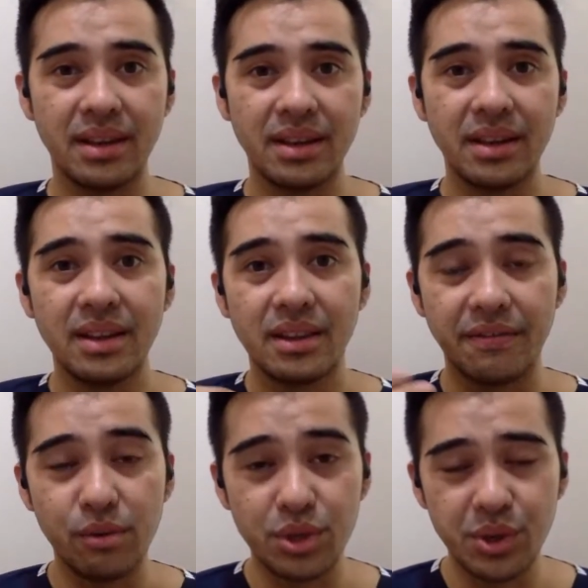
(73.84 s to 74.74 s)
the food you
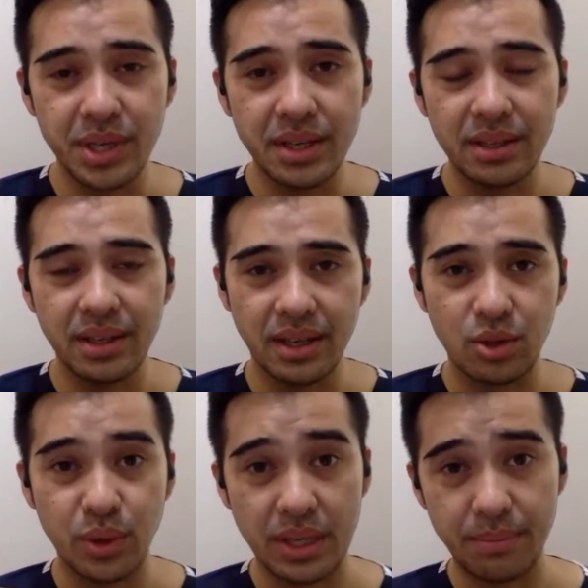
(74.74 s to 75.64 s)
eat and
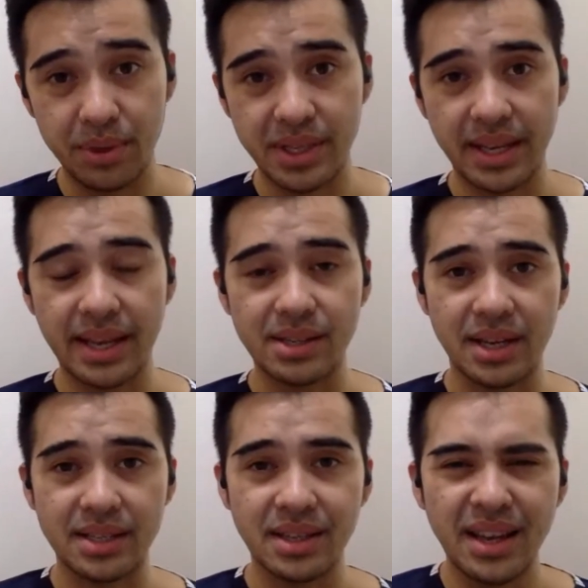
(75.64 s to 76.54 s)
20%
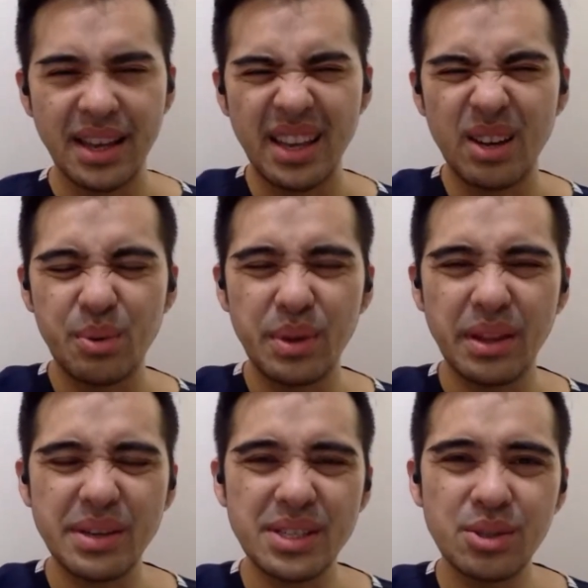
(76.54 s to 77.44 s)
exercise? Well, there
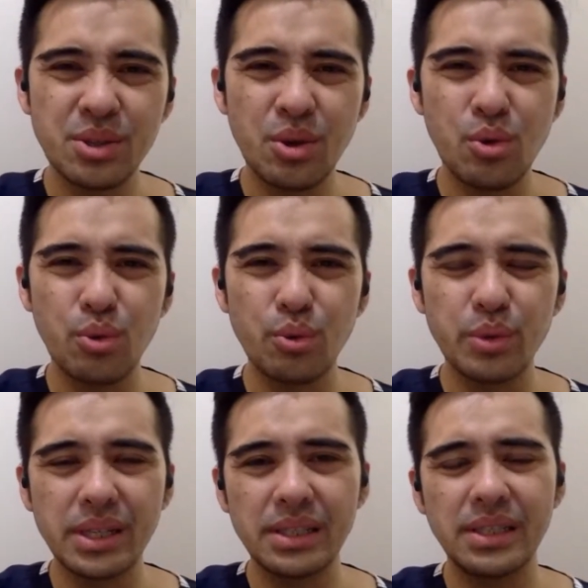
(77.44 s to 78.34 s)
is no
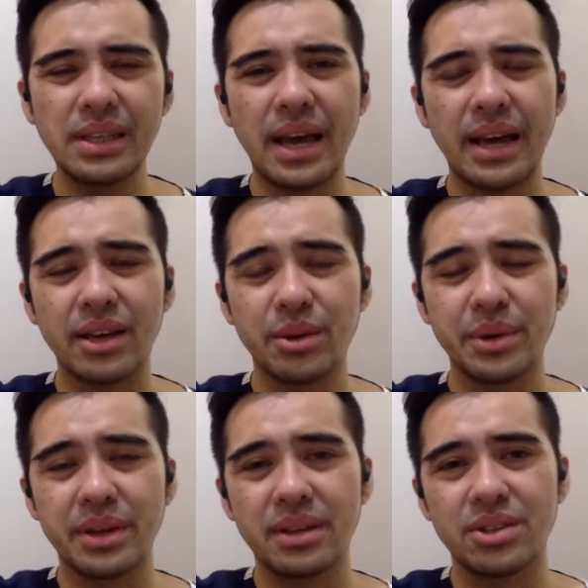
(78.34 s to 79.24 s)
really accurate
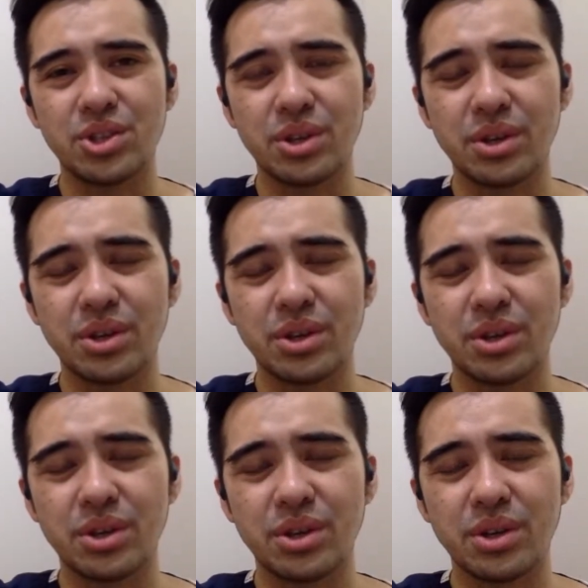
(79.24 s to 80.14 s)
journal
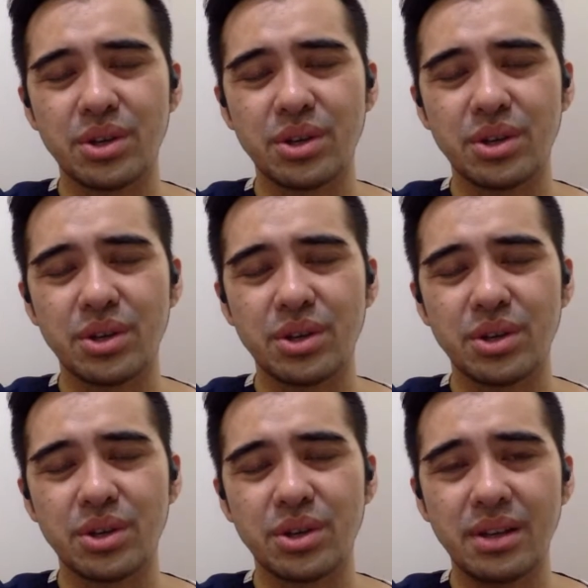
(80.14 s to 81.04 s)
that
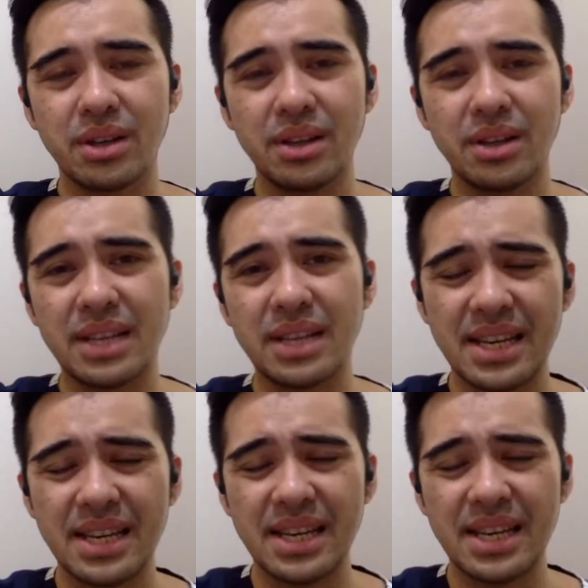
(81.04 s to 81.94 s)
says this
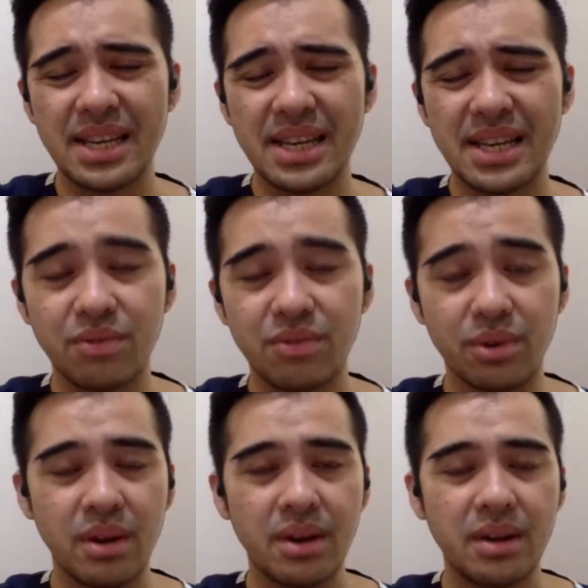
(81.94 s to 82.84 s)
is the percentage
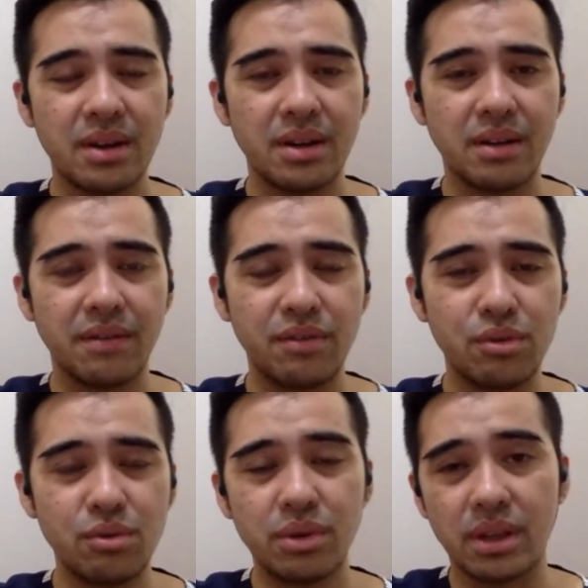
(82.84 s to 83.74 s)
for
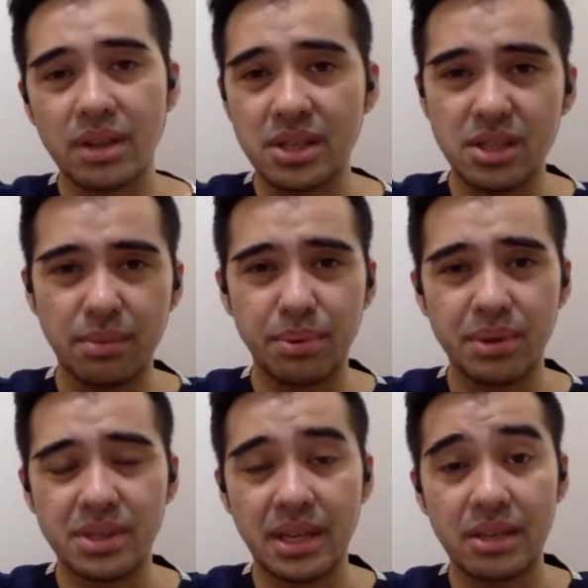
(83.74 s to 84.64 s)
food and this
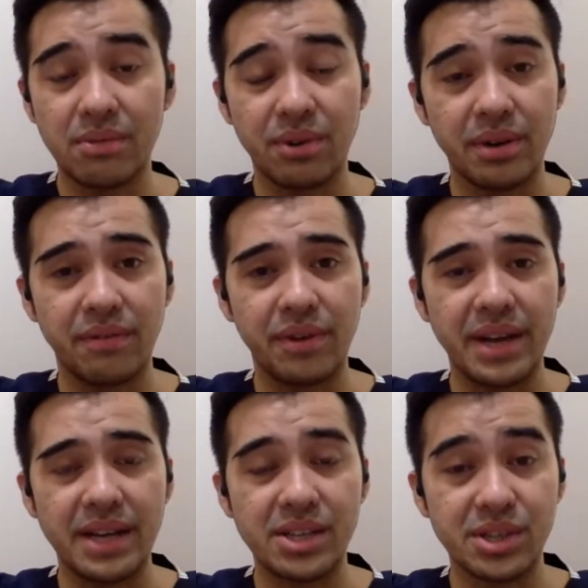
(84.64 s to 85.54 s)
is the percentage for
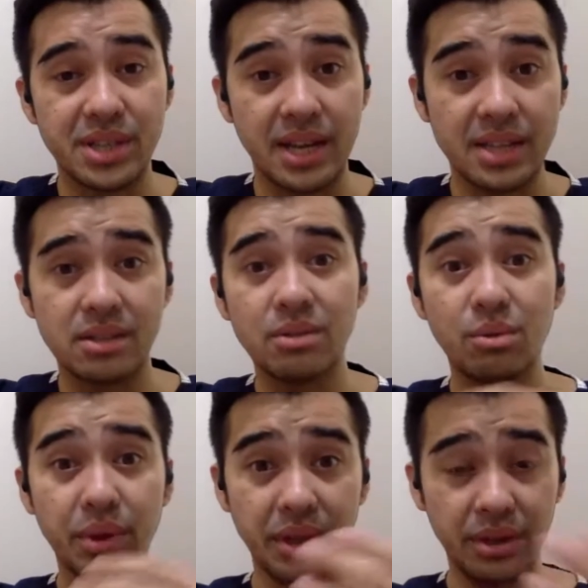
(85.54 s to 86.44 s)

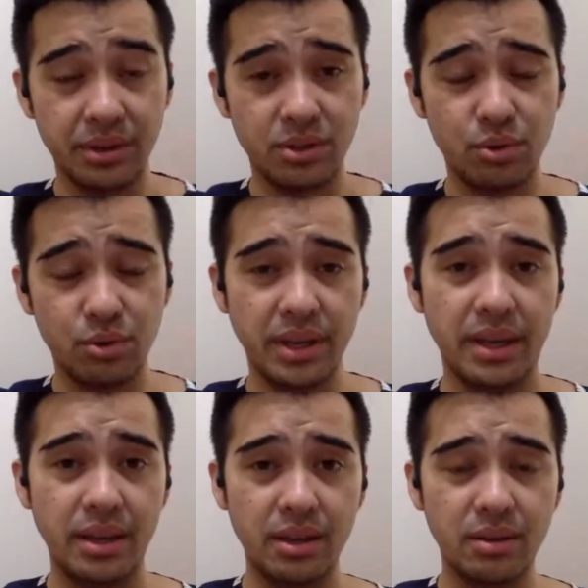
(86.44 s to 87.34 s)
exercise when you're doing
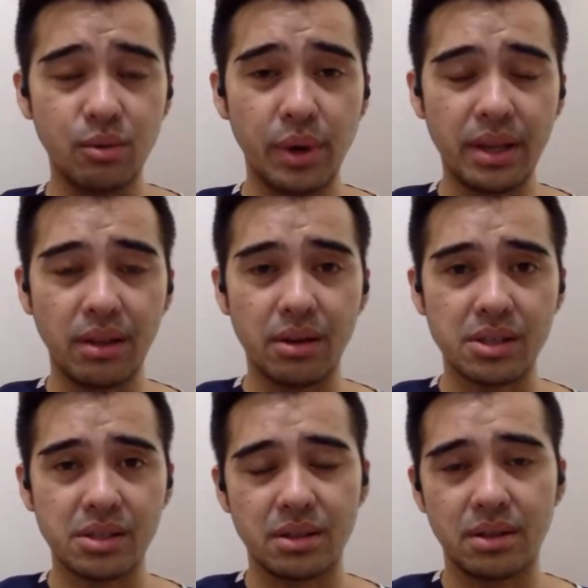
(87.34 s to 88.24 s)
a weight loss